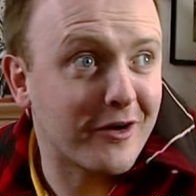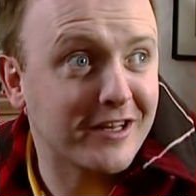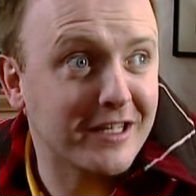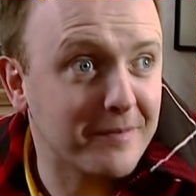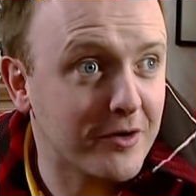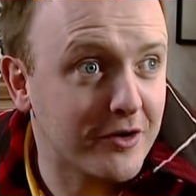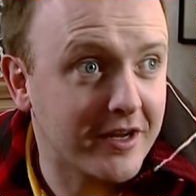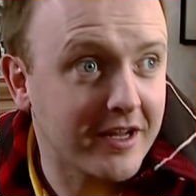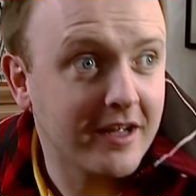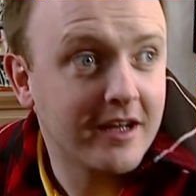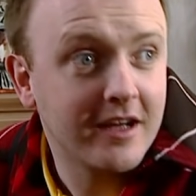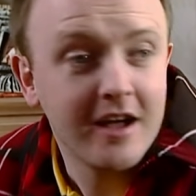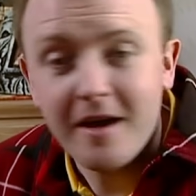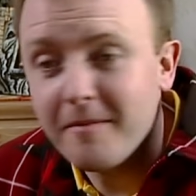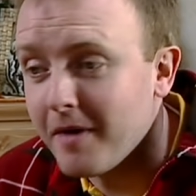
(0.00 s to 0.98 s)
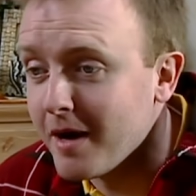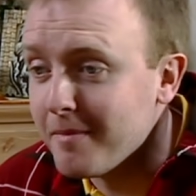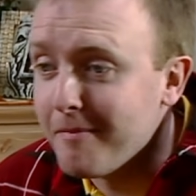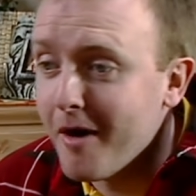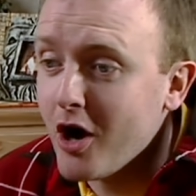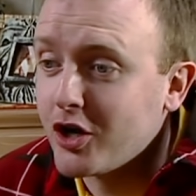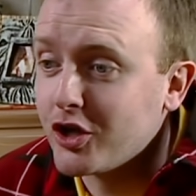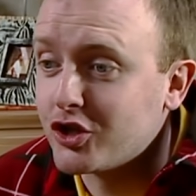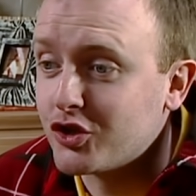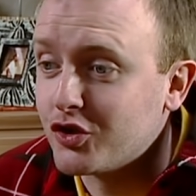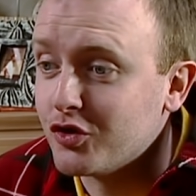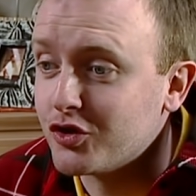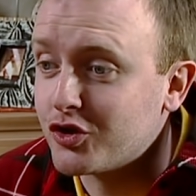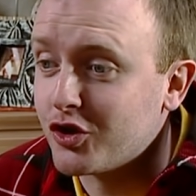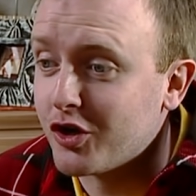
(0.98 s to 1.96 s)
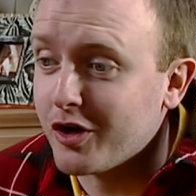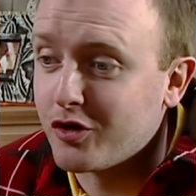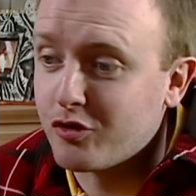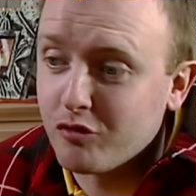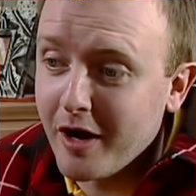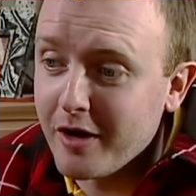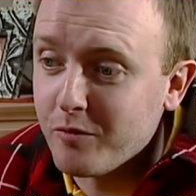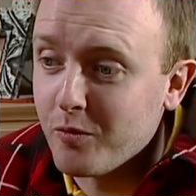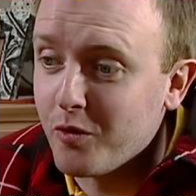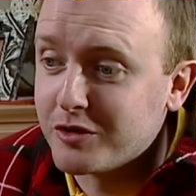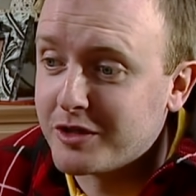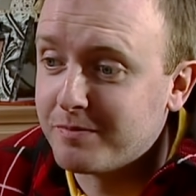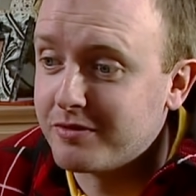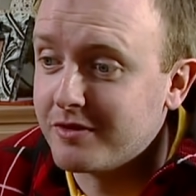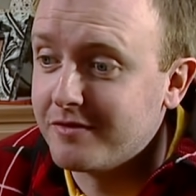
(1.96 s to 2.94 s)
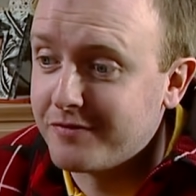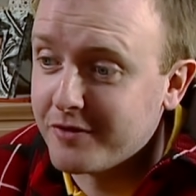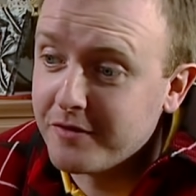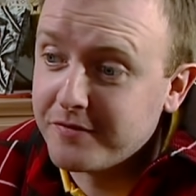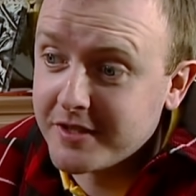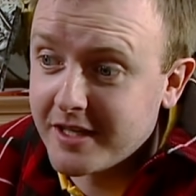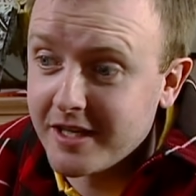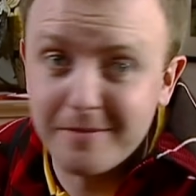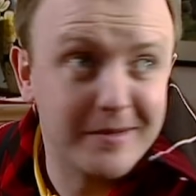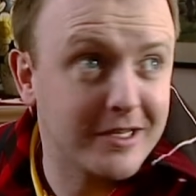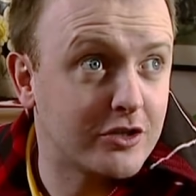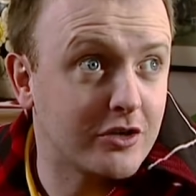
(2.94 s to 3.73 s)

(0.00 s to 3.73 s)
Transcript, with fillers: Granny Murray. My market store's got a great waterproof roof to keep me